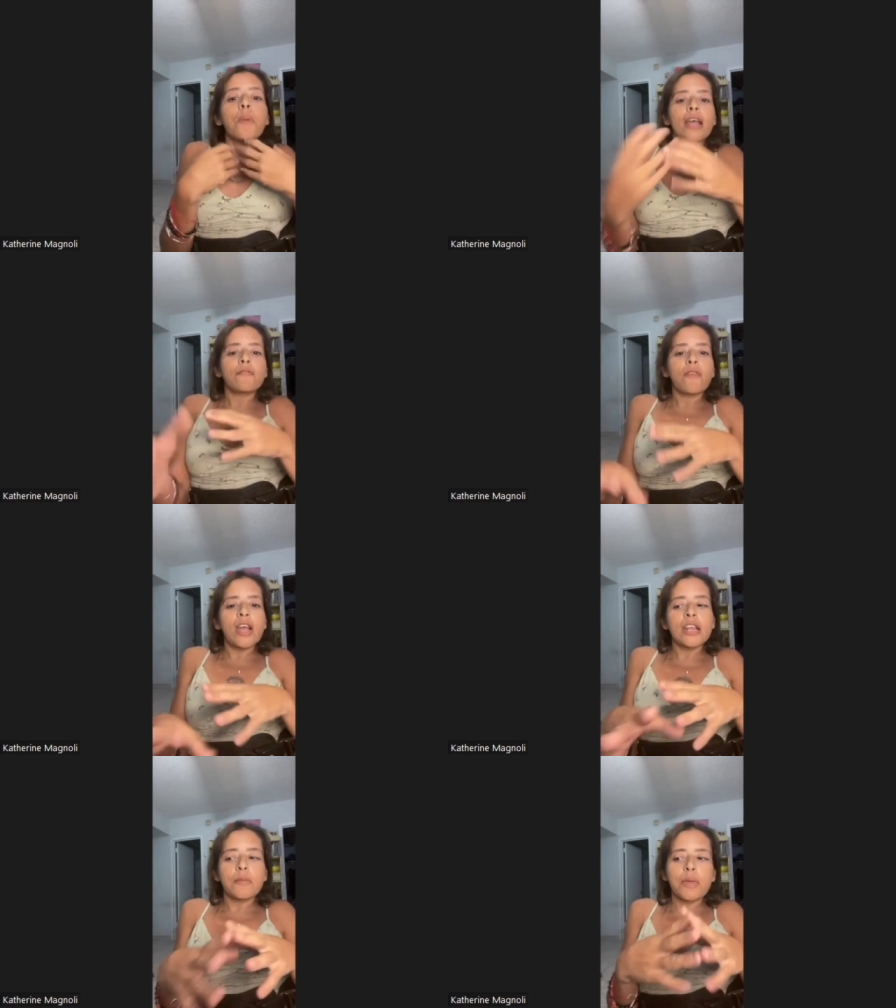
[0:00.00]
by
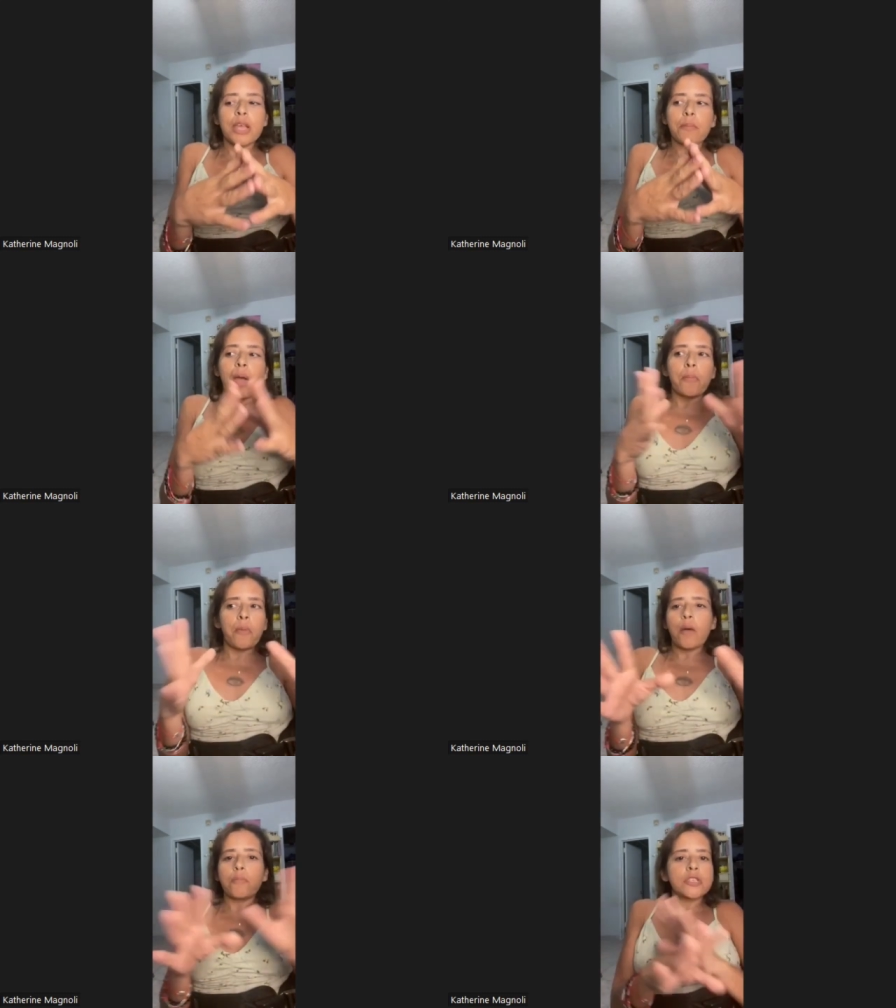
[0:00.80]
inviting me. And my
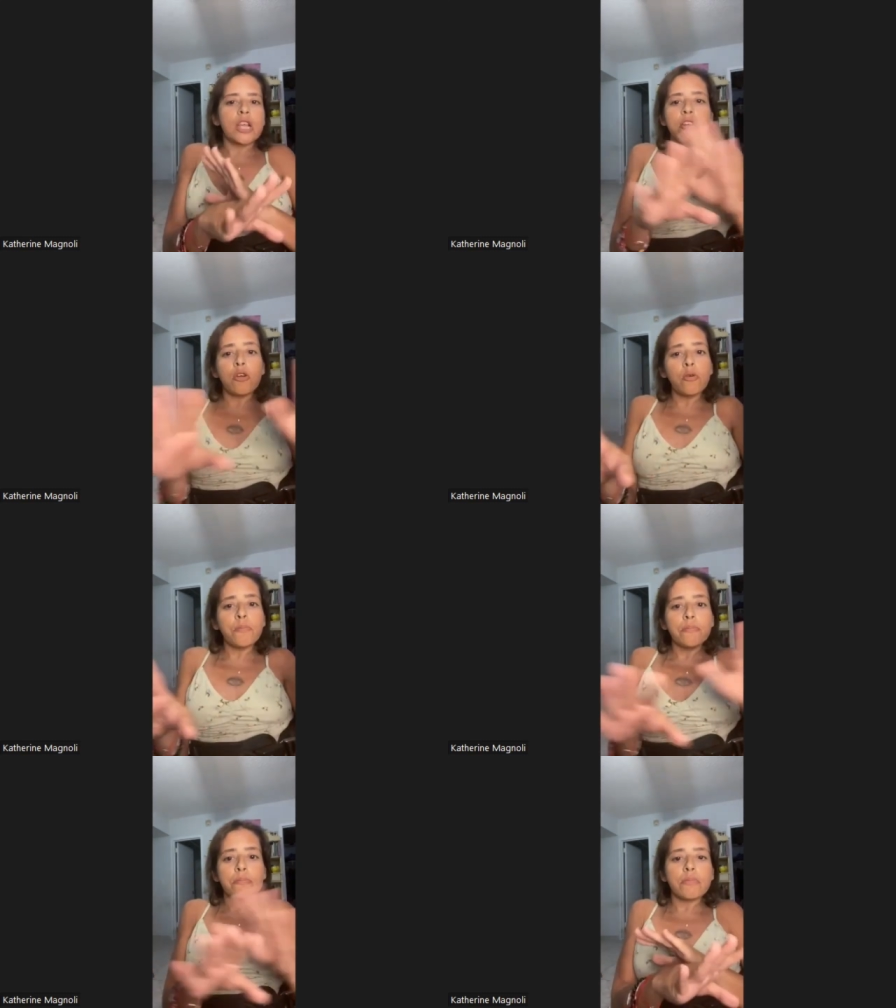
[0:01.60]
mom was like,
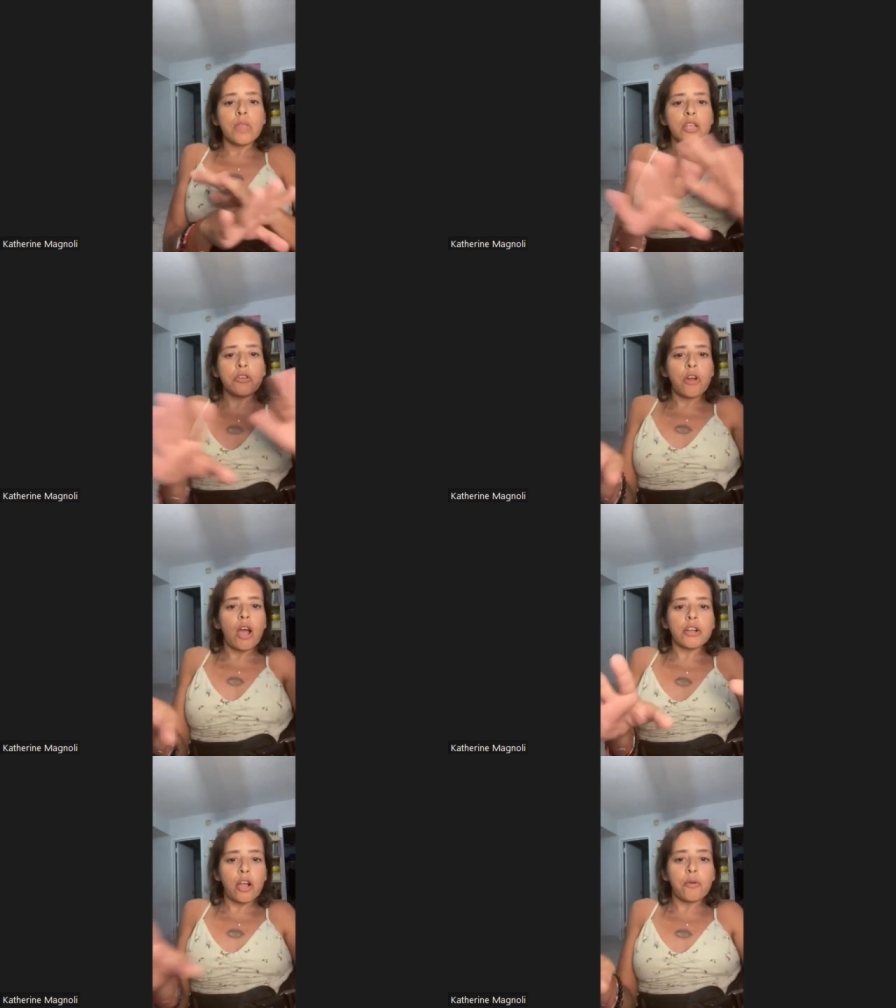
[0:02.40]
nope, like you're
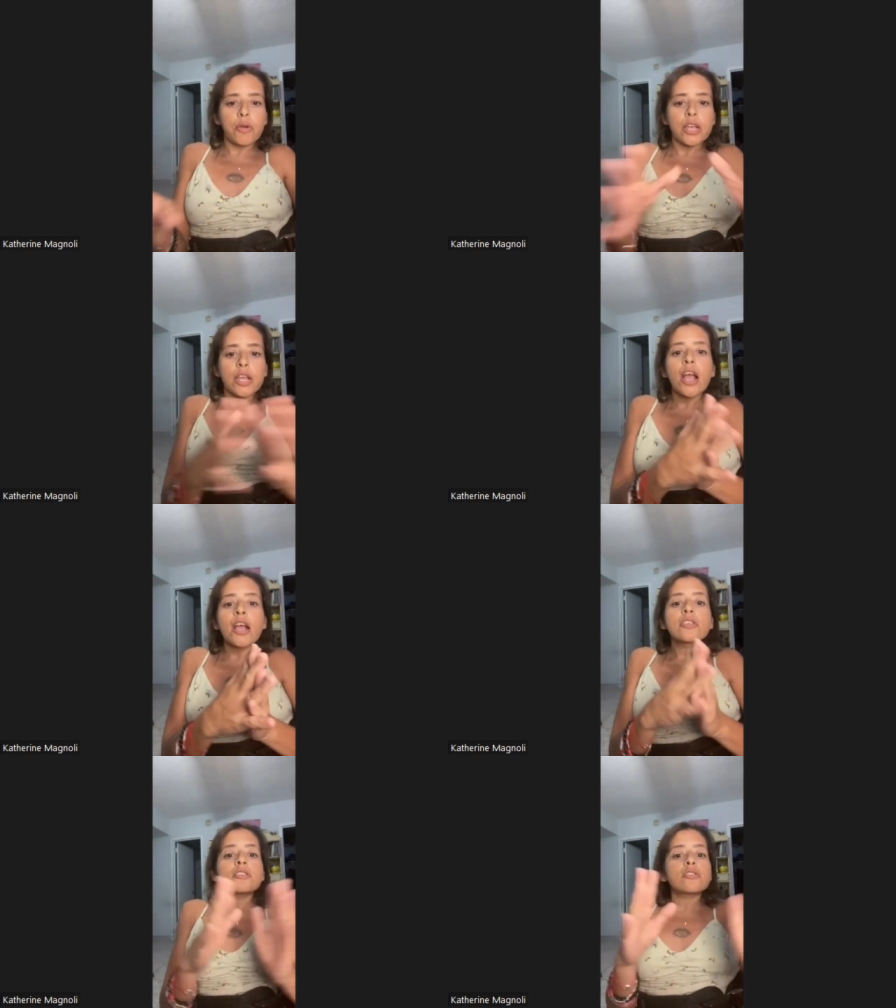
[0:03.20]
not going.
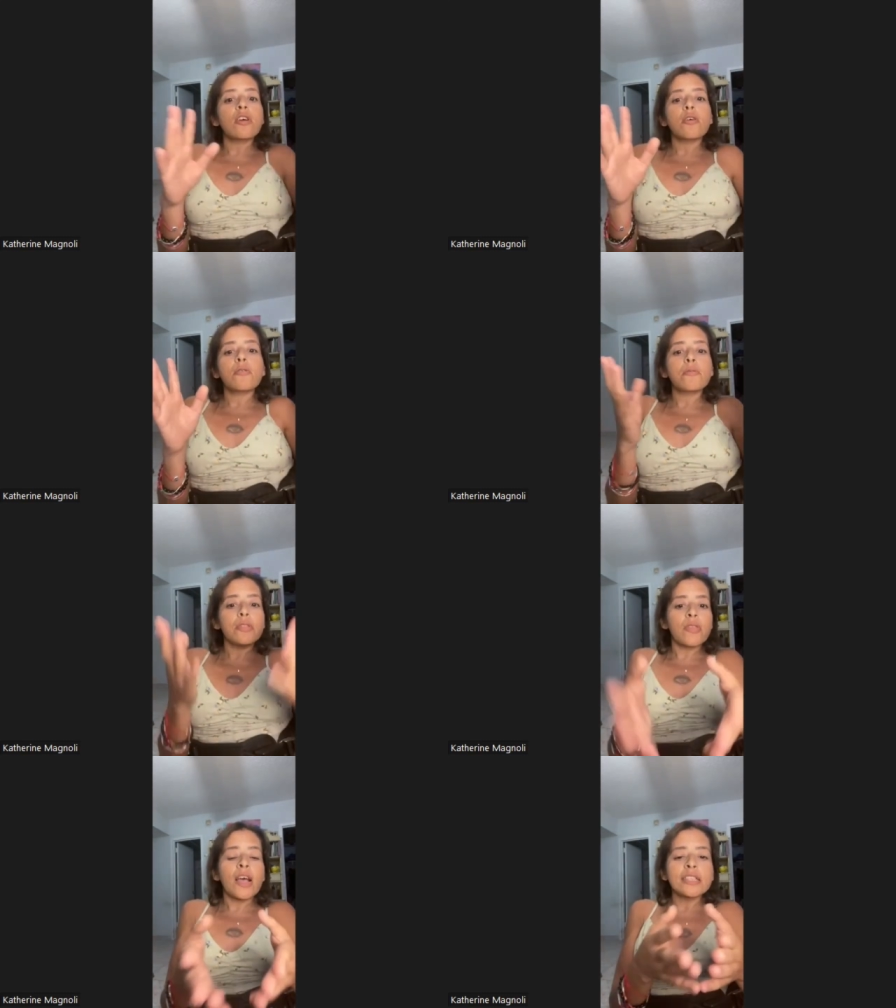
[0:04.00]

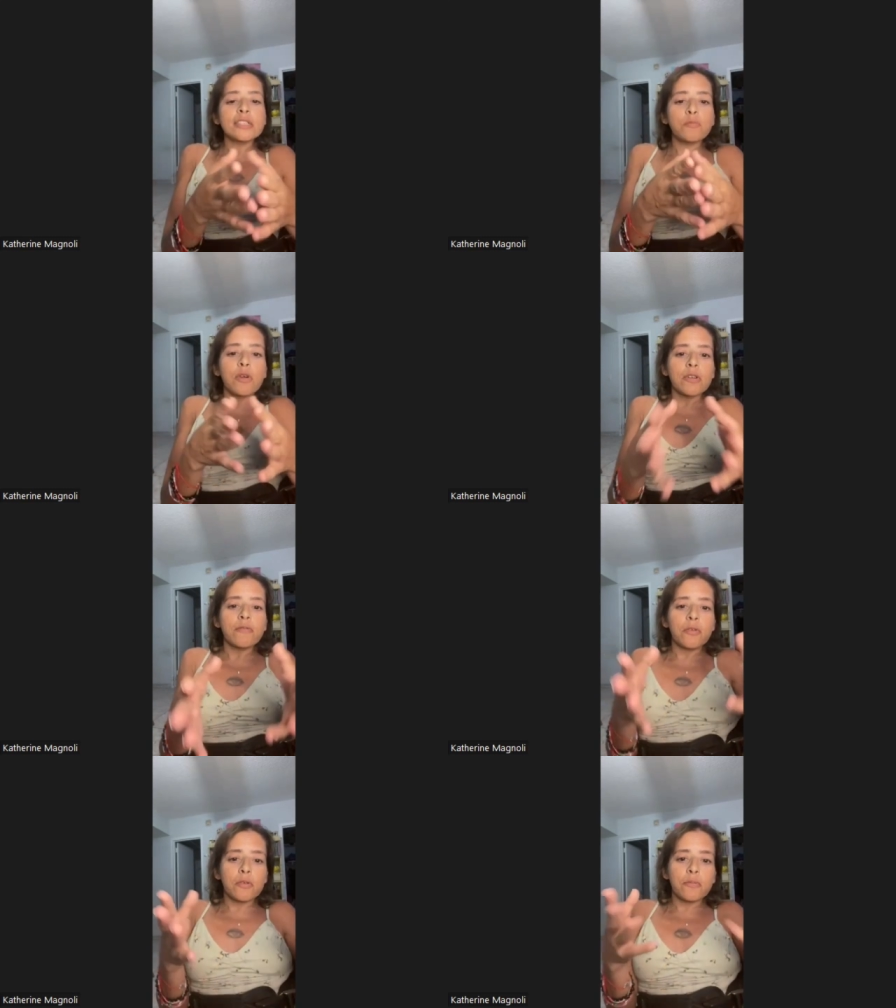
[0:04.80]
So that's one
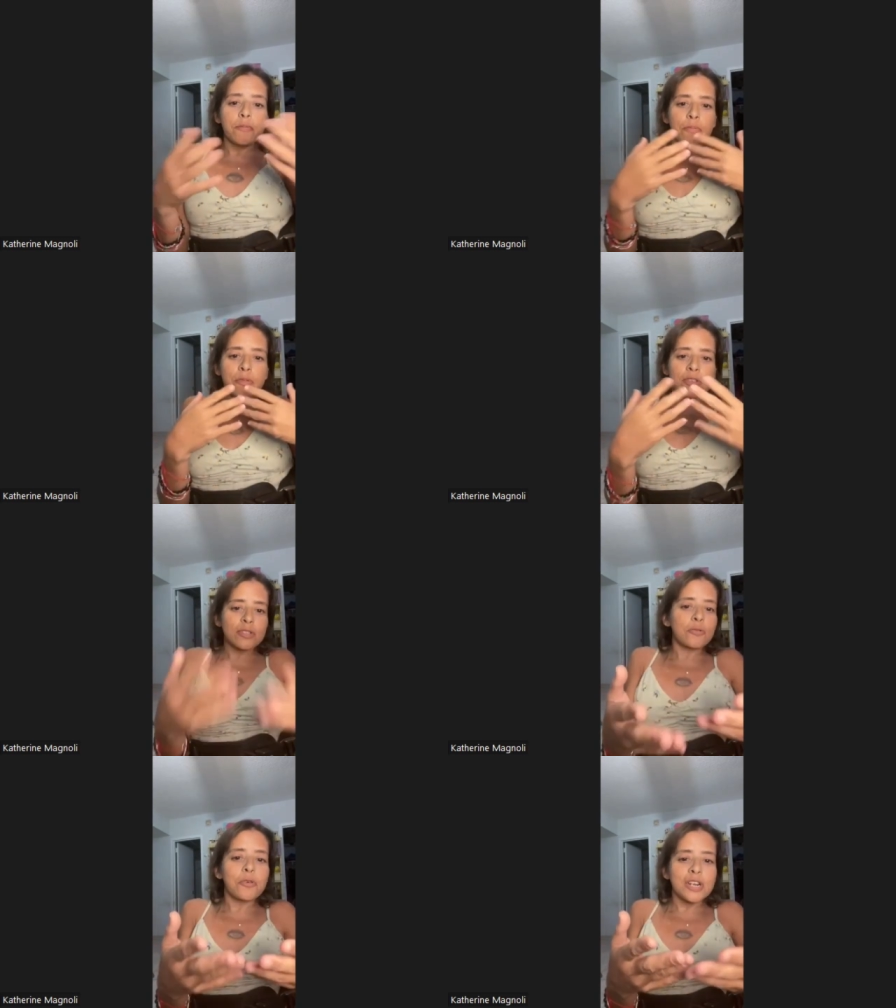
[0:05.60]
of the the
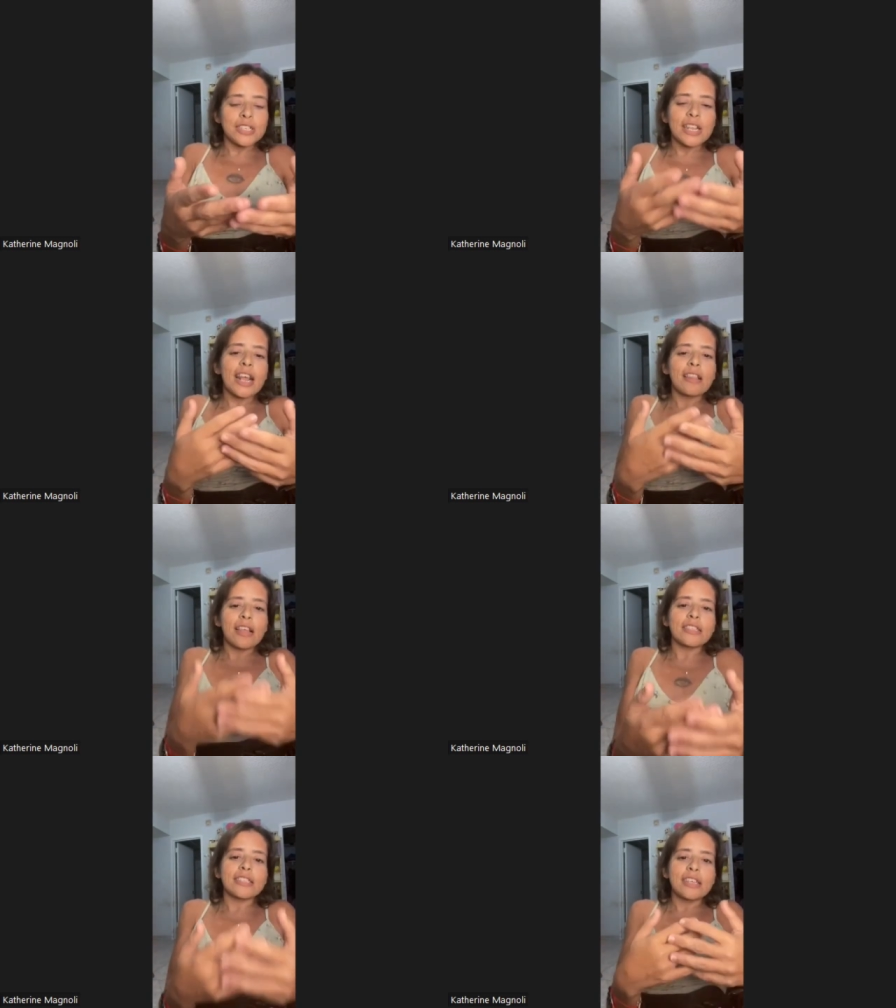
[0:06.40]
stories that I
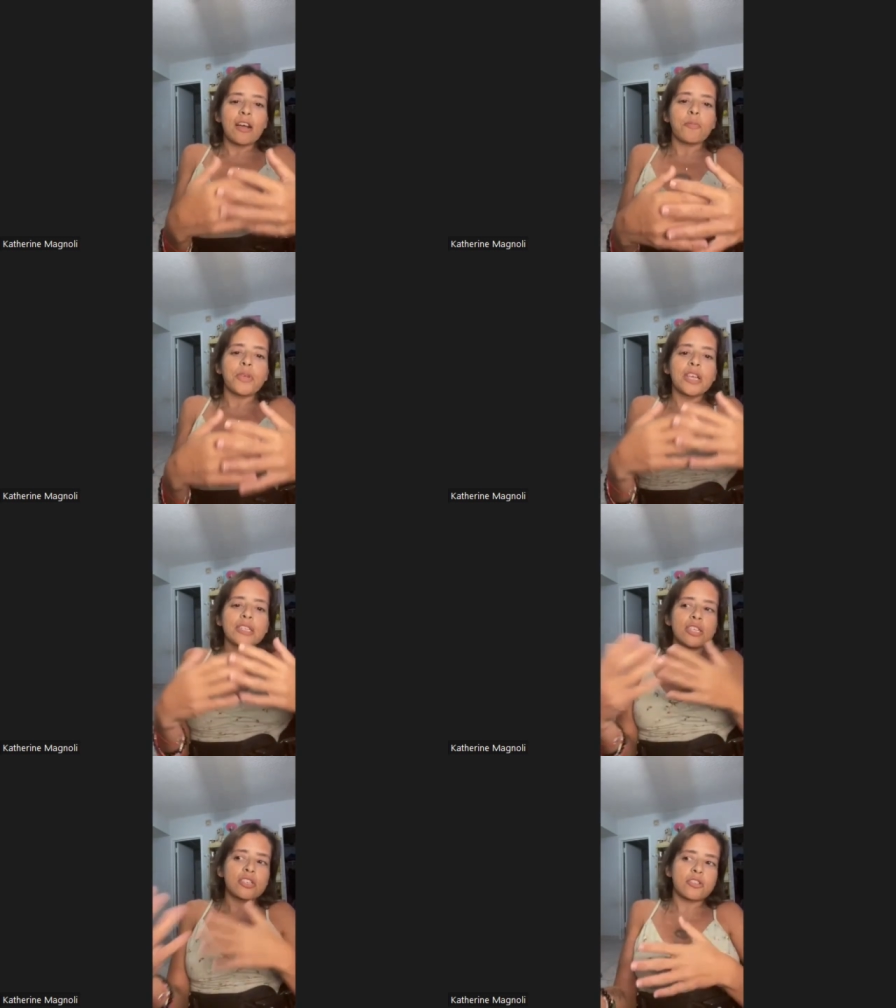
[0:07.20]
like to tell
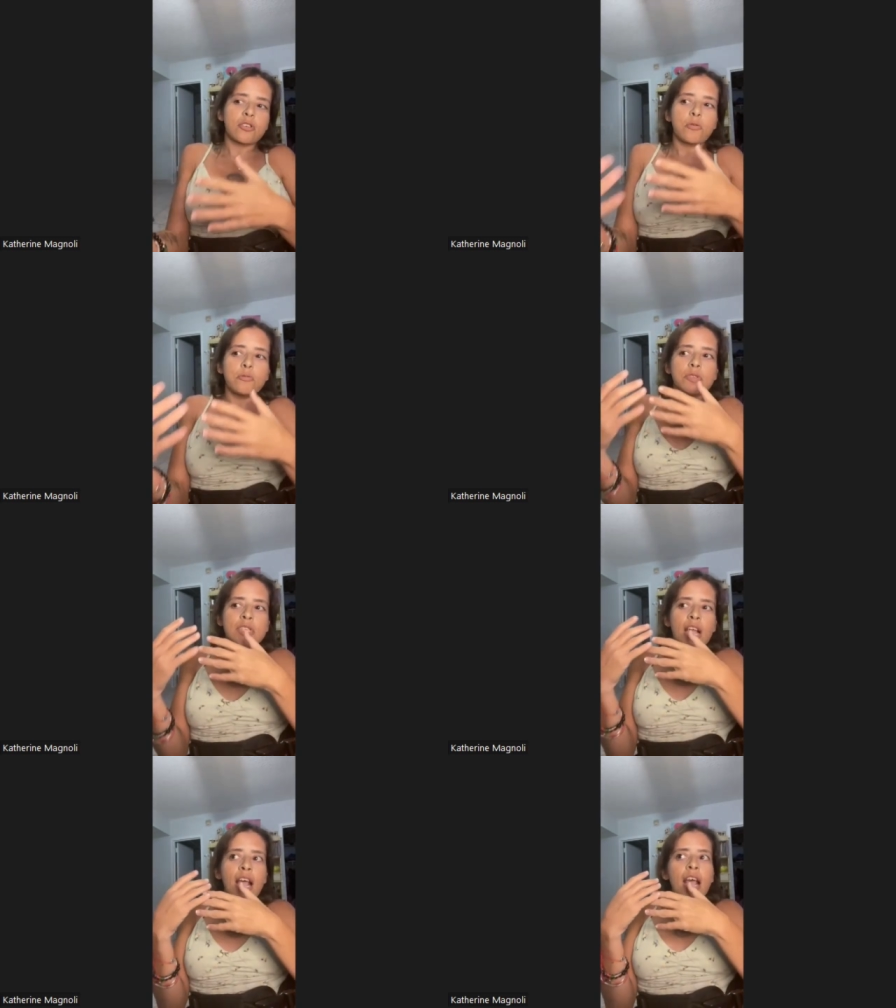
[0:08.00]
because it shows